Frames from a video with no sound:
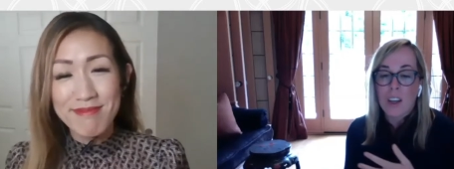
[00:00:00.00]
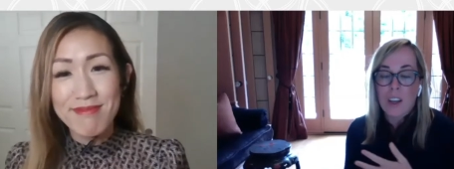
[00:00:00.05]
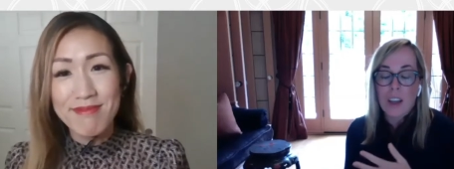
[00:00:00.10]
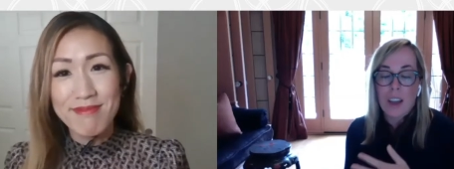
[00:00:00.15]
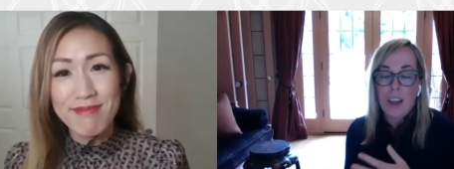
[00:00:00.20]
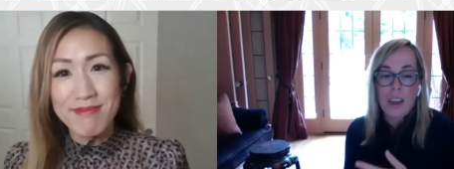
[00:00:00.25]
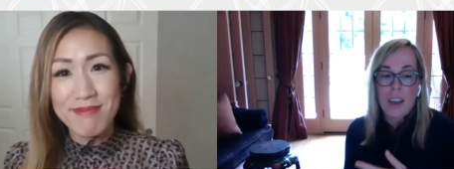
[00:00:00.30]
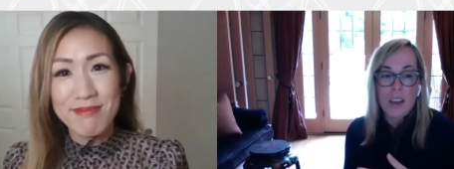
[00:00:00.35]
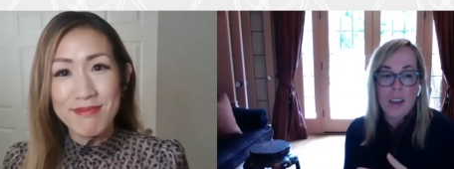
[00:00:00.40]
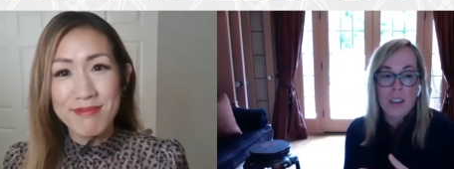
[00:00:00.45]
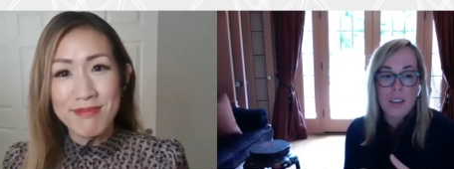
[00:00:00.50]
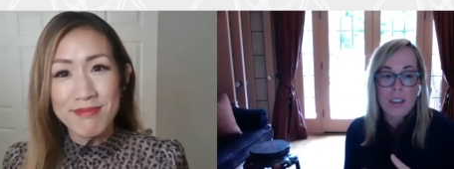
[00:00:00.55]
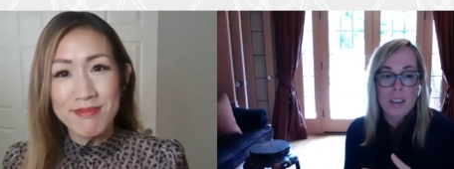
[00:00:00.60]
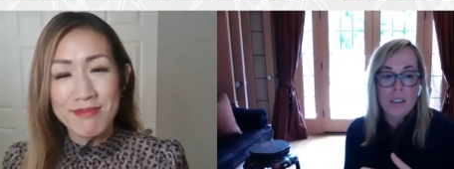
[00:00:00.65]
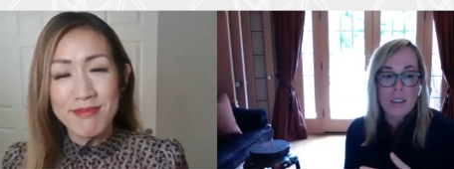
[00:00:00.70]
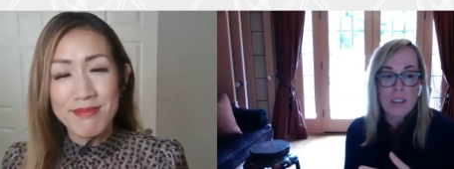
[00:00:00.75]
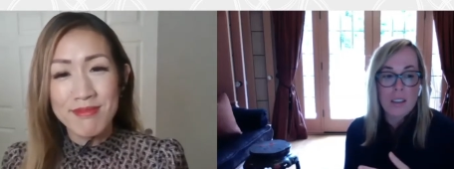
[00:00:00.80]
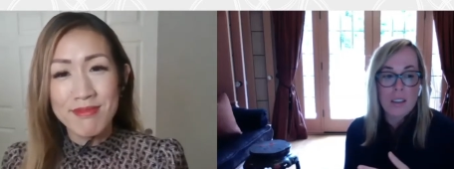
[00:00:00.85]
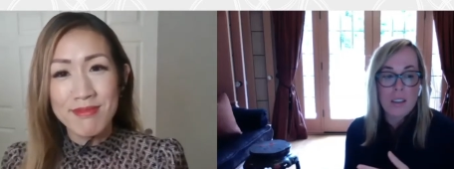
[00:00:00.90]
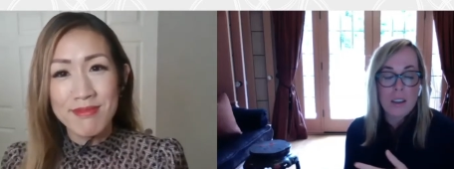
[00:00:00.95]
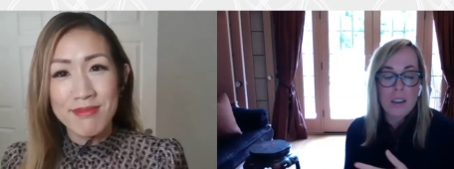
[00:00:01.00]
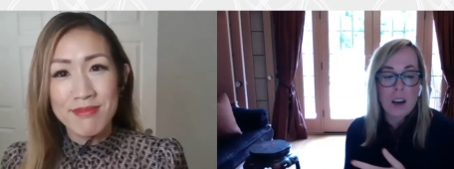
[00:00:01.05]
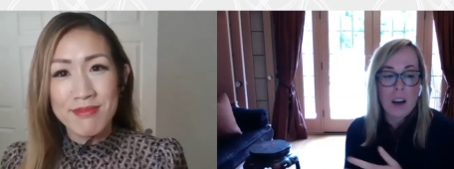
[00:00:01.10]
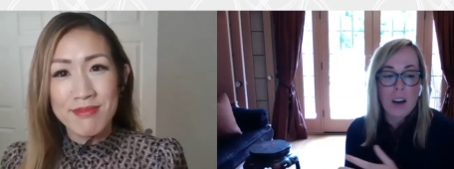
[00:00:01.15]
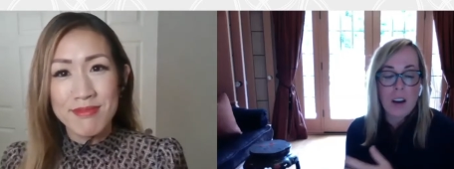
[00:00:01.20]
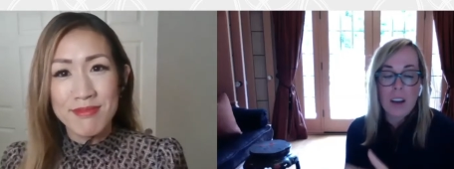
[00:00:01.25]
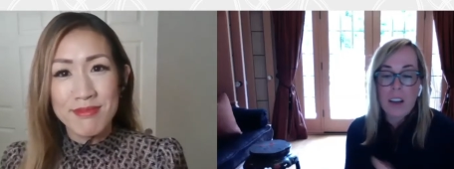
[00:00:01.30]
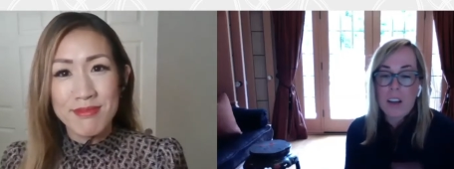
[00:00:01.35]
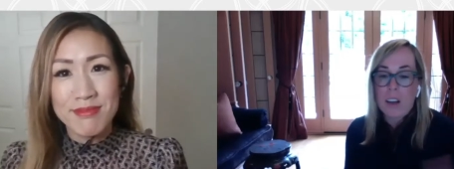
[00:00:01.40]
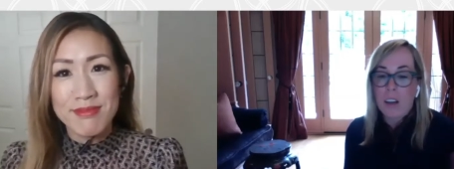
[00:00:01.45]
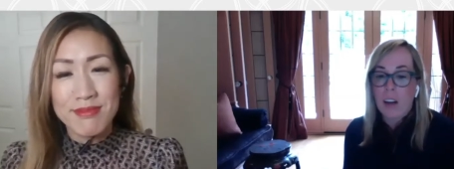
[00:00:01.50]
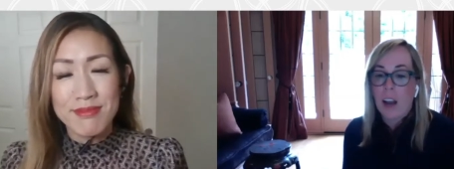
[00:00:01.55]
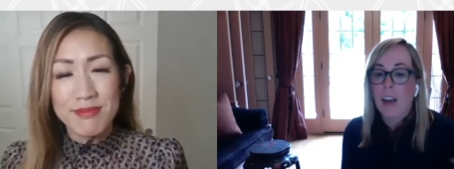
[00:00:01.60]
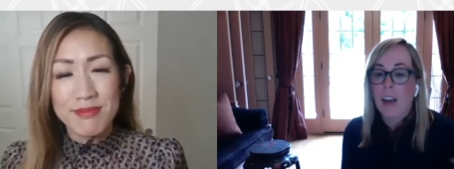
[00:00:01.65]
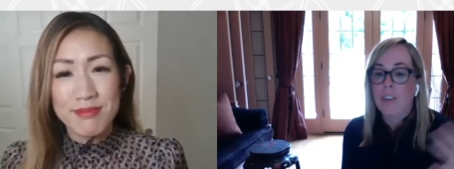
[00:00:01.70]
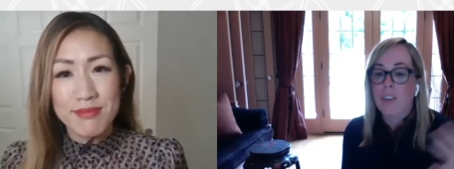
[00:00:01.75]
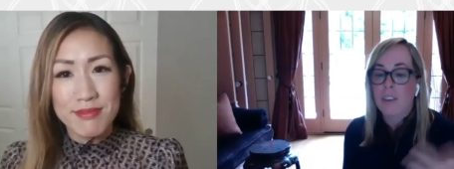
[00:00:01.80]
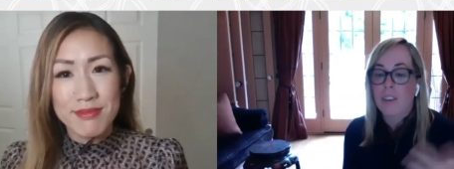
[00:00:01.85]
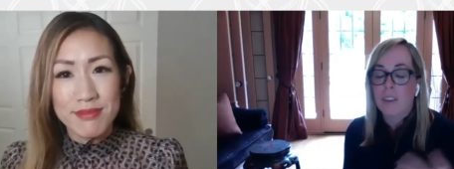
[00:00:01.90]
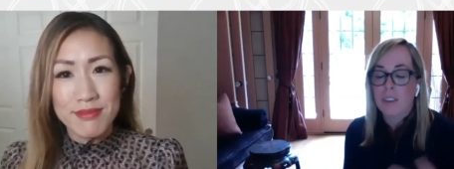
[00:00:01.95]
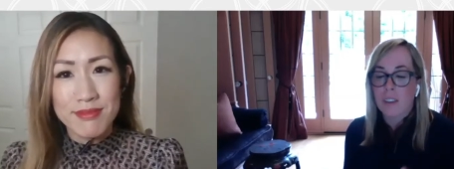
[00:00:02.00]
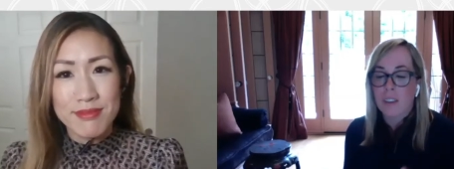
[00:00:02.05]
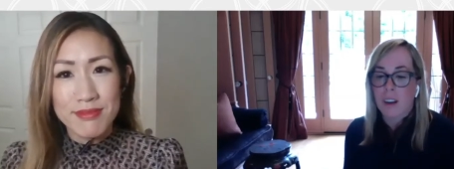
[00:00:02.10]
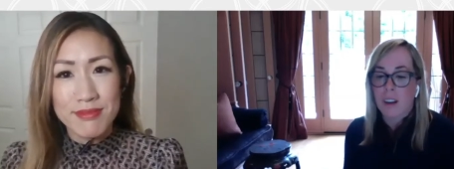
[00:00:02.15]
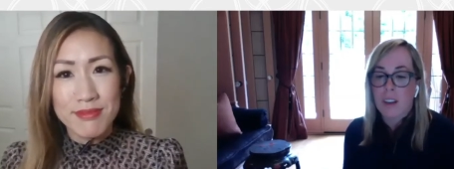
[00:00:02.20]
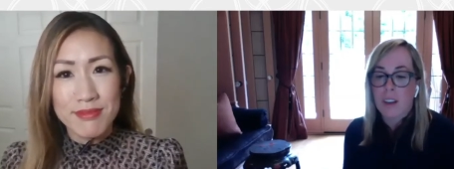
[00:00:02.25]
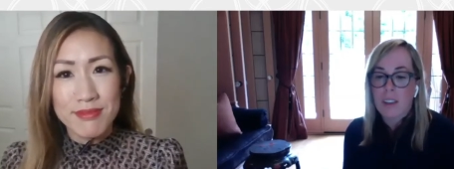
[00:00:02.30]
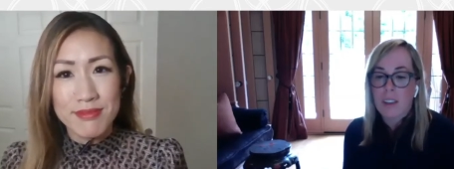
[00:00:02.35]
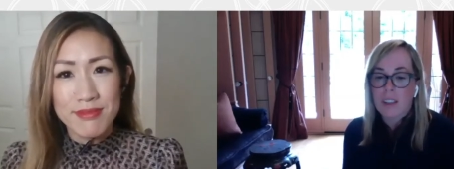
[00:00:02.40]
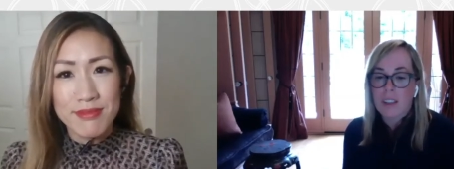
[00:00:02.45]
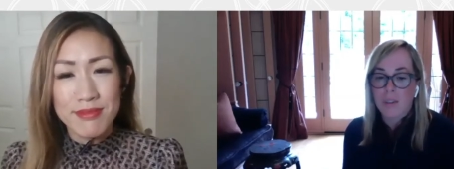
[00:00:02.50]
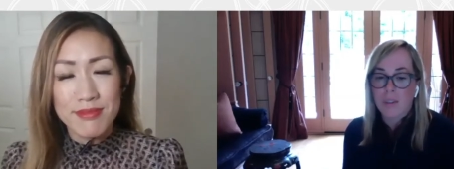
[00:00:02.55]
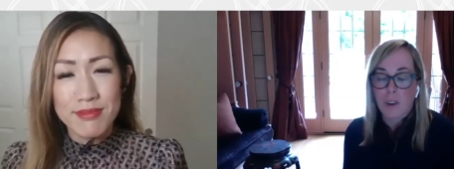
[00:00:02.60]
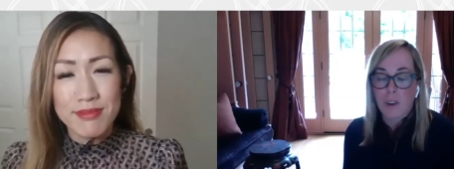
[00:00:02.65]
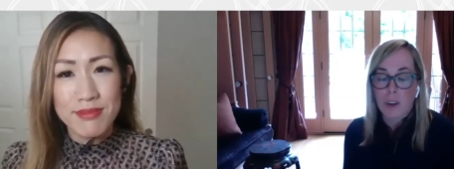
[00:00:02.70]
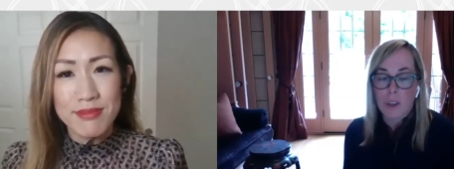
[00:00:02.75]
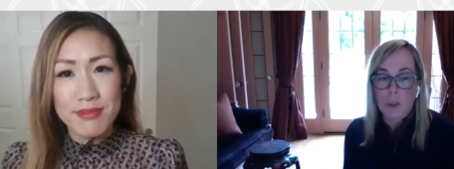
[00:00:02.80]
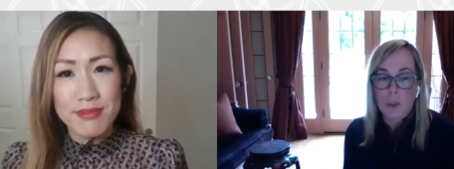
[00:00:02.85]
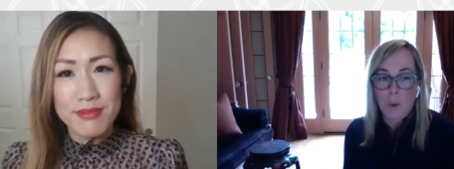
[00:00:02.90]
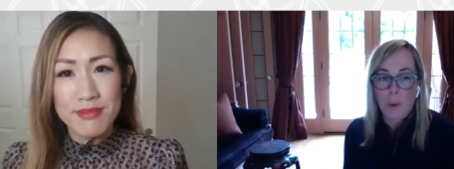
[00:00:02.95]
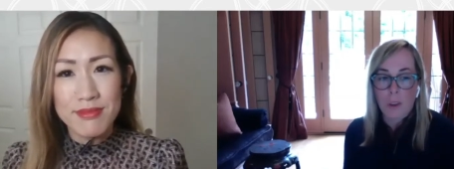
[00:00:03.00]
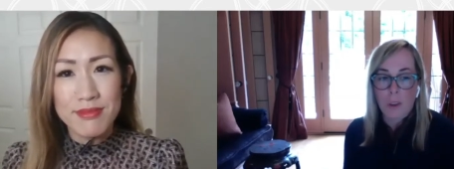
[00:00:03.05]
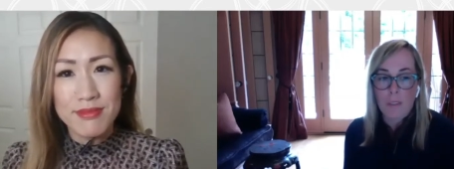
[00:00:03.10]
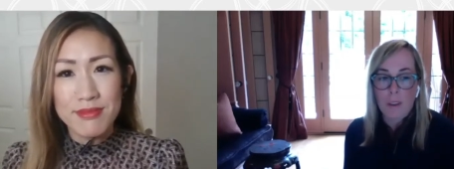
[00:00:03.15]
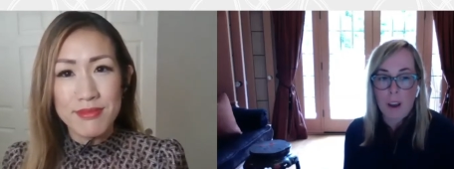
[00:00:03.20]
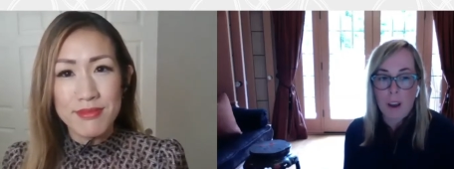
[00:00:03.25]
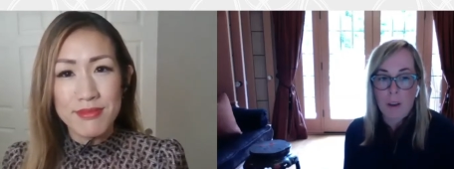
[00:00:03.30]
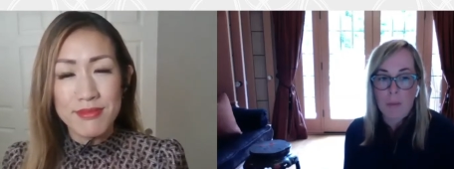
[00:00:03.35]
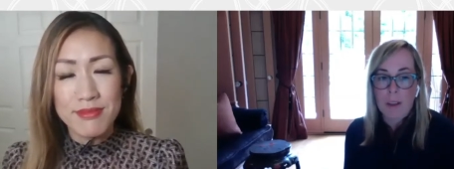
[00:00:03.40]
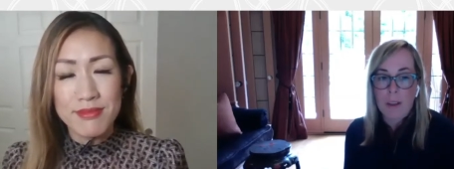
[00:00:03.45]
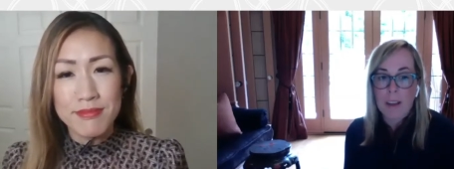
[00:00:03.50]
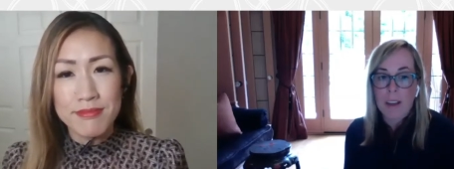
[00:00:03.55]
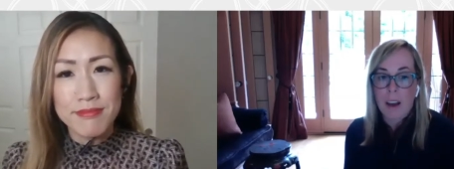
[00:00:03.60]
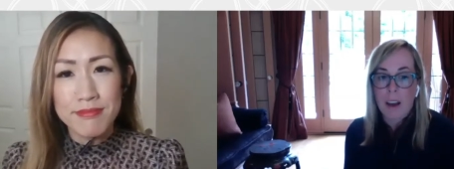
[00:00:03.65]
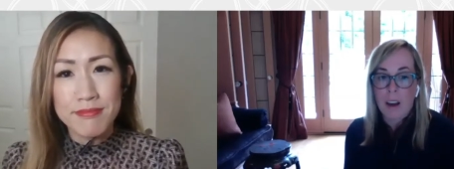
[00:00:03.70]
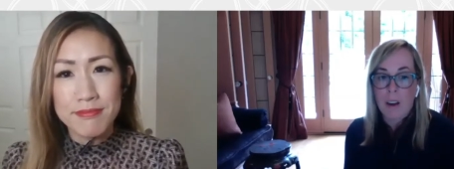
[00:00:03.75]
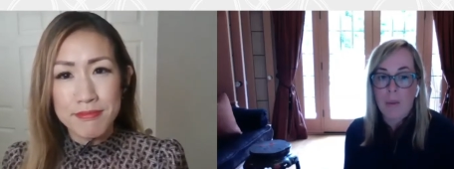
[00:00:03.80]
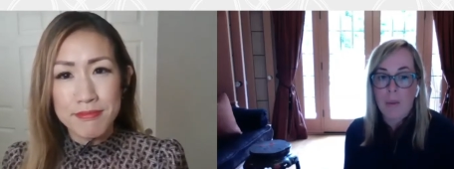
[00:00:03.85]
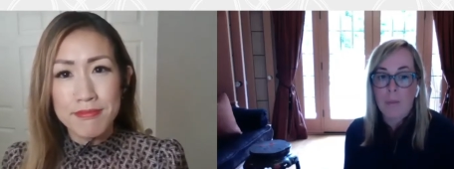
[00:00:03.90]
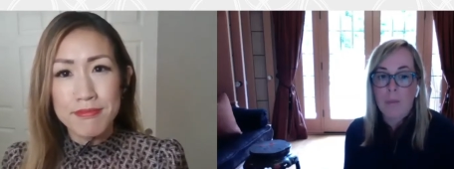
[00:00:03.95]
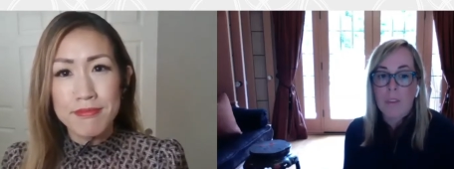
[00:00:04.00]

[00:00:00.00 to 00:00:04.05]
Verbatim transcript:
Speaker 1: and our interactions are in this virtual environment now.